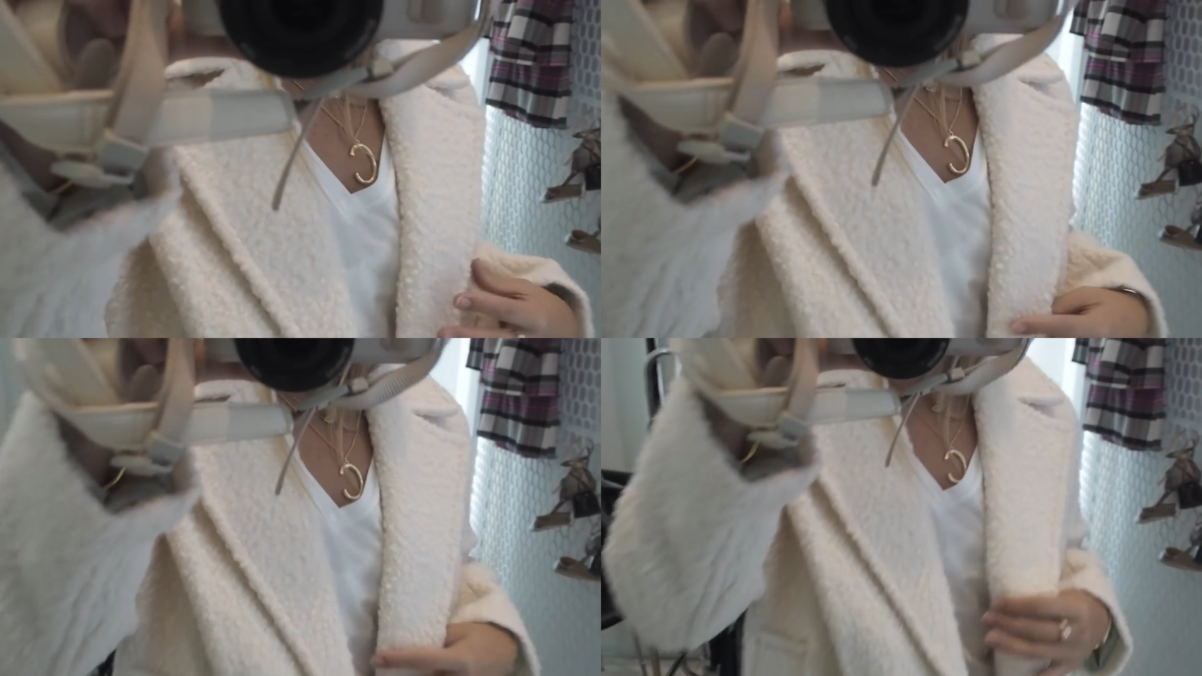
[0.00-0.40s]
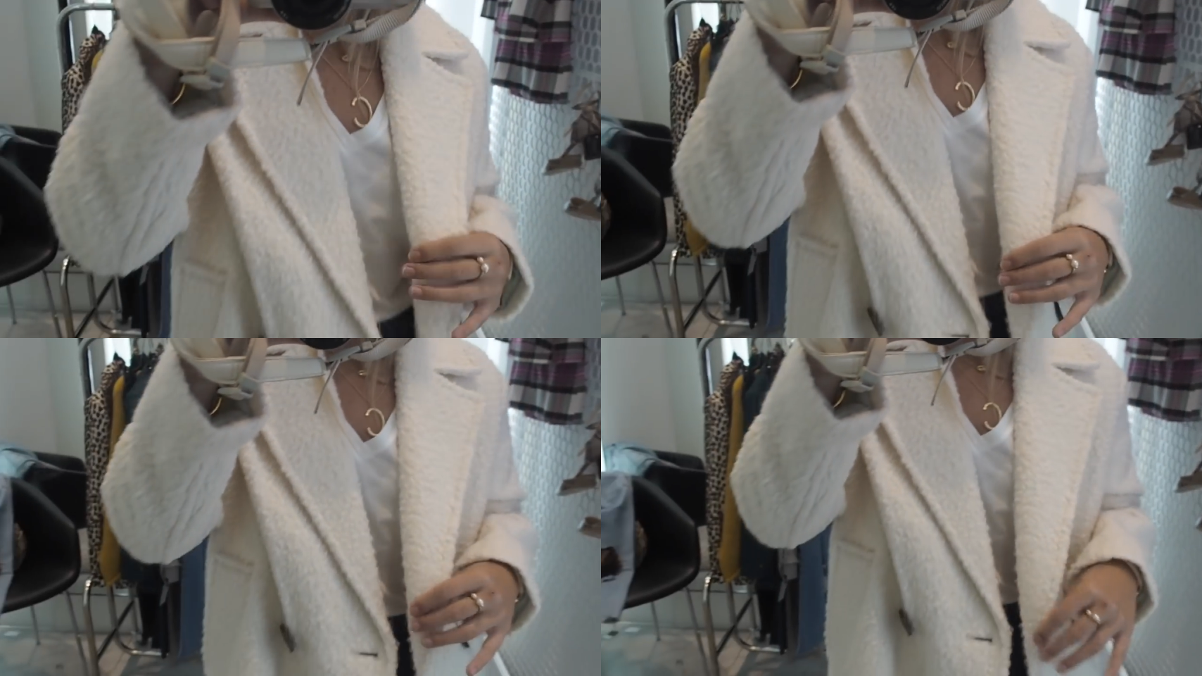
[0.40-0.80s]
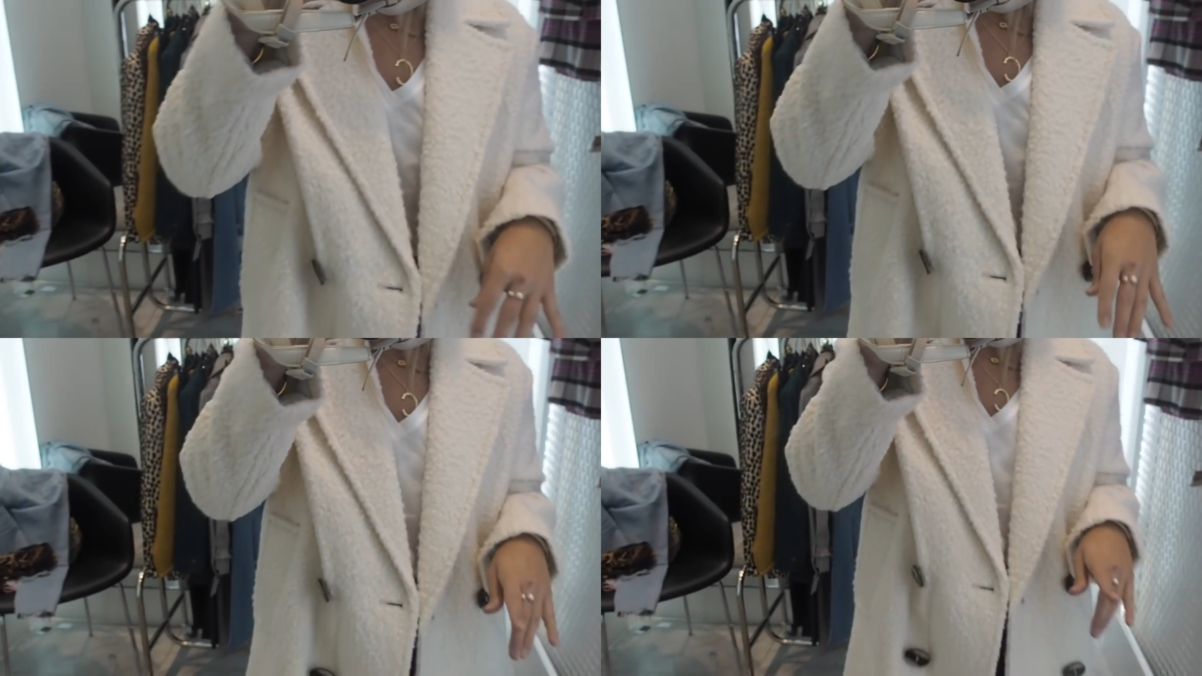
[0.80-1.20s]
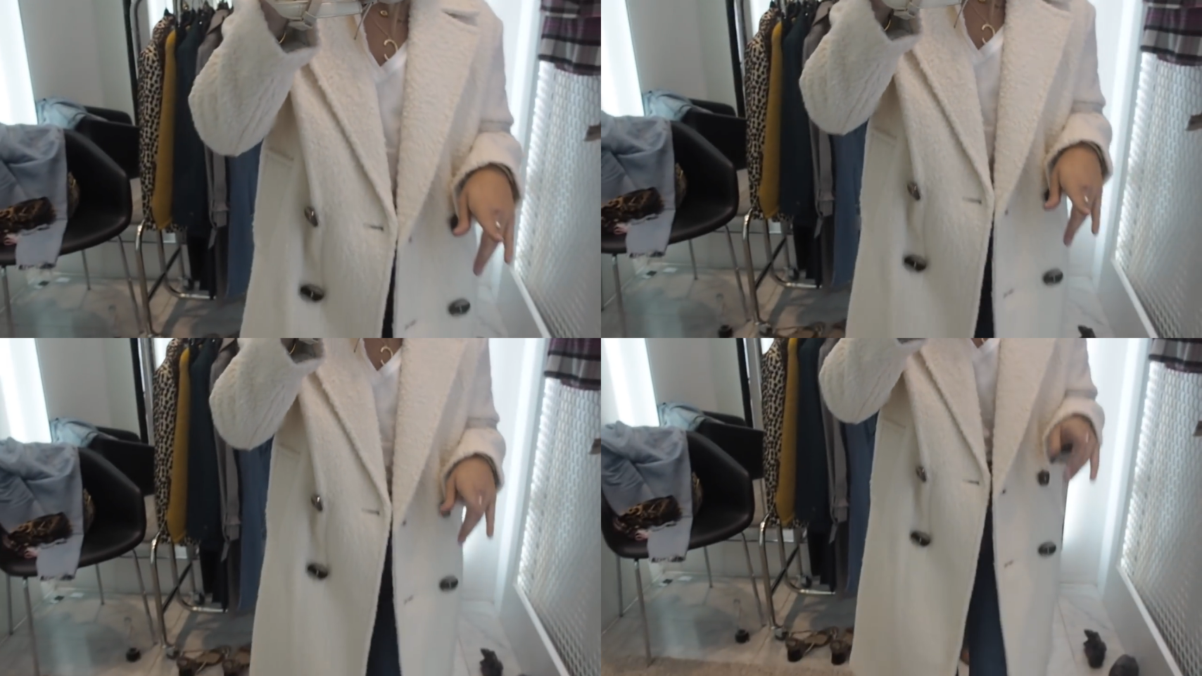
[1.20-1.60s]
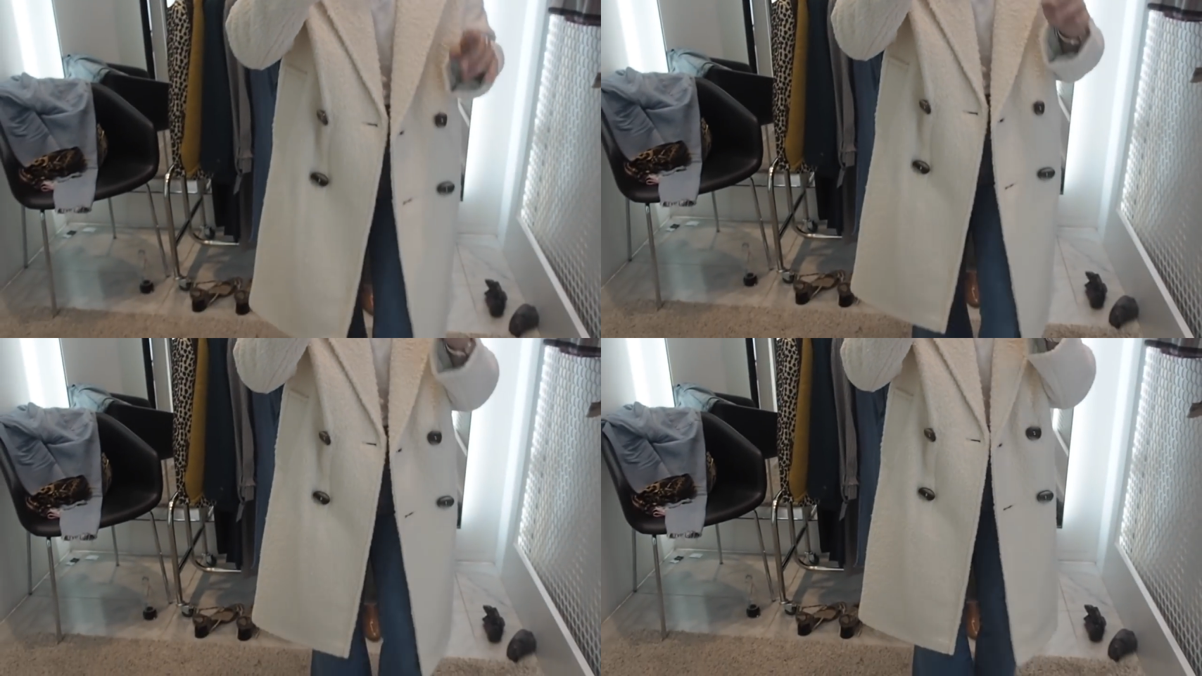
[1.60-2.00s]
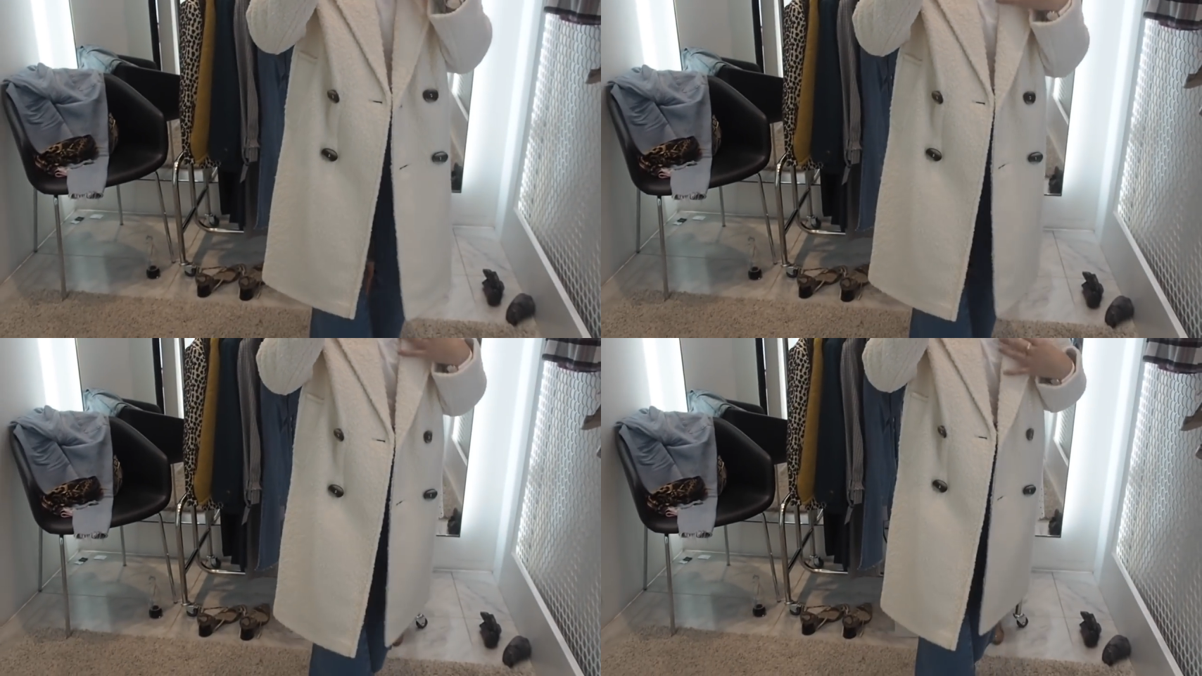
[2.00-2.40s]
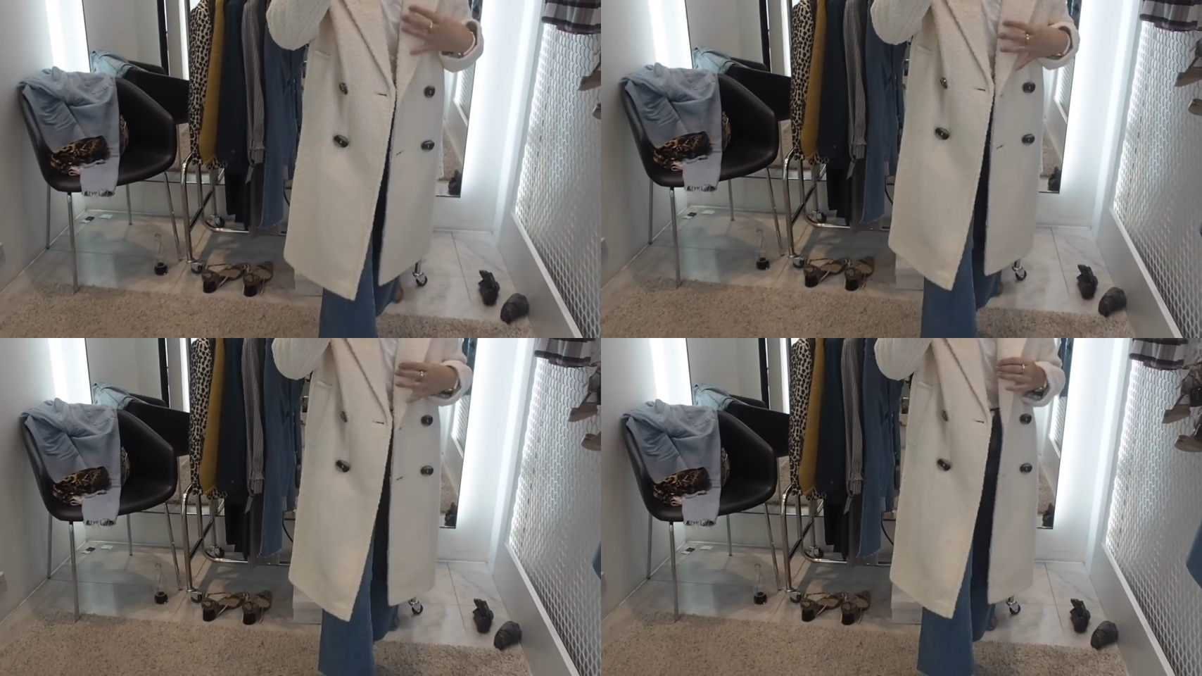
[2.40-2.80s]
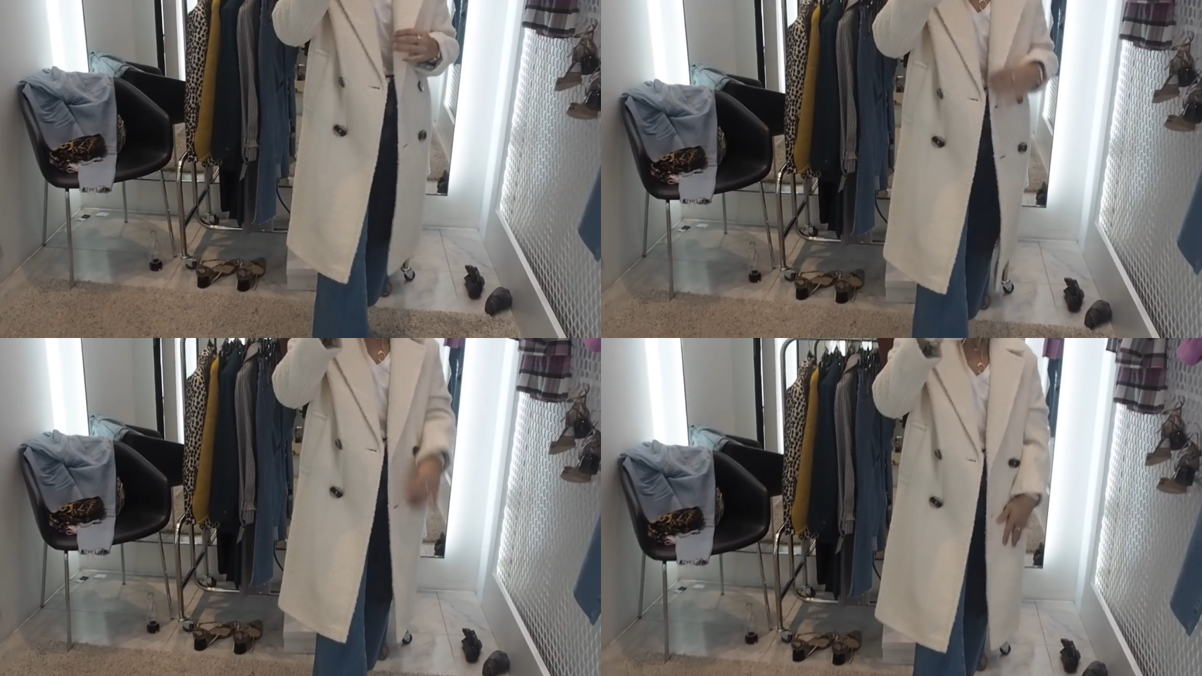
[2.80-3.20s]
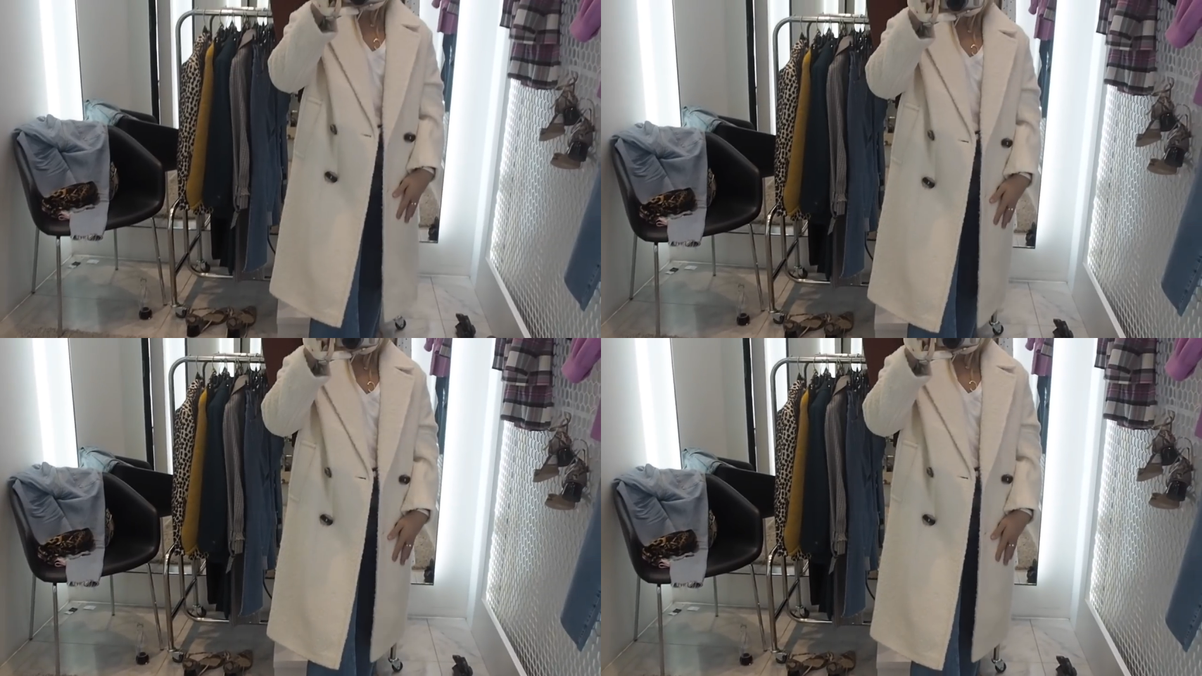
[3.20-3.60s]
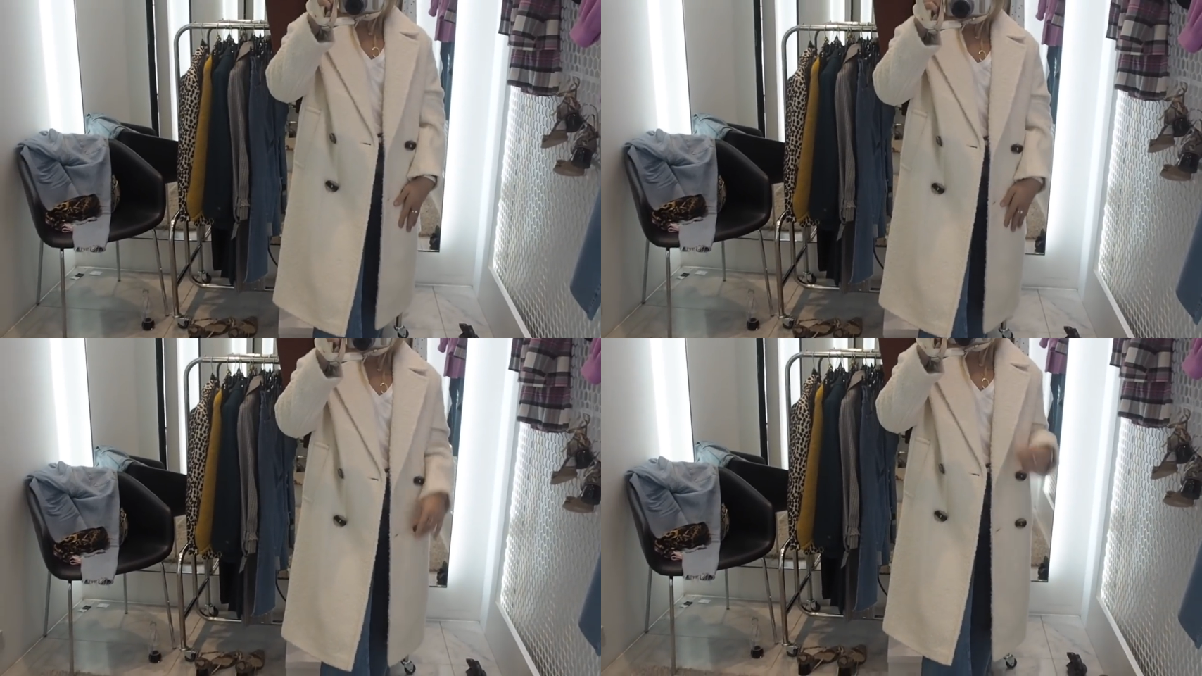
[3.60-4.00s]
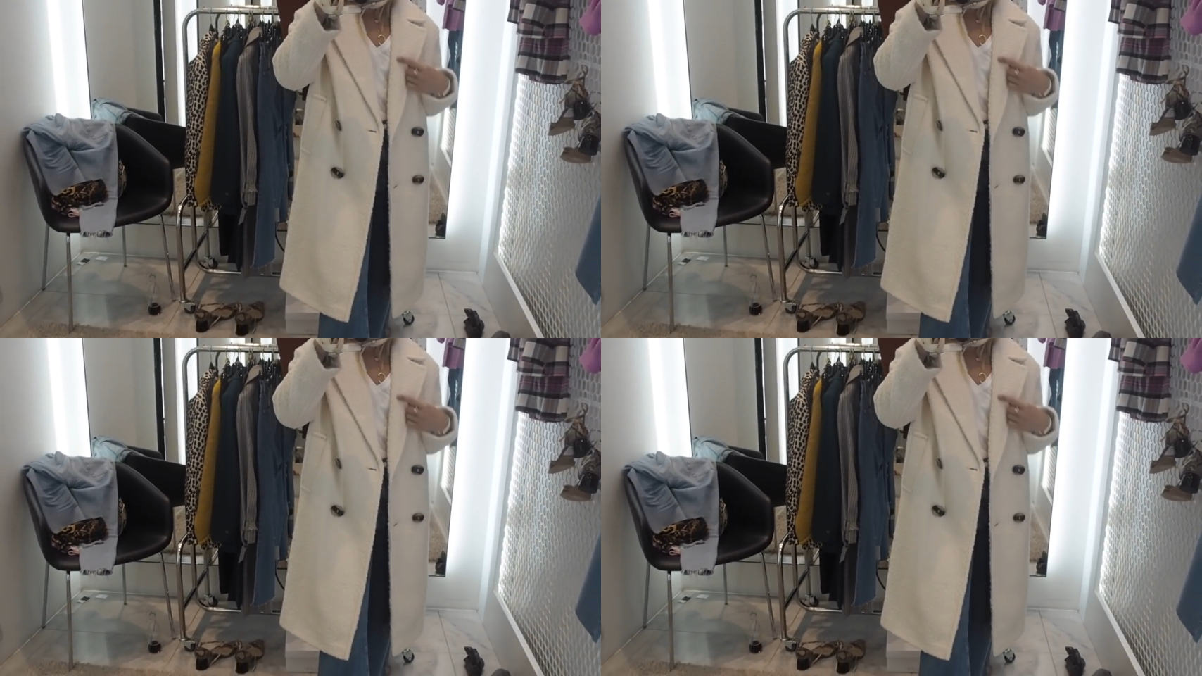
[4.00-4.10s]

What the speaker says: [unreadable: no face in view]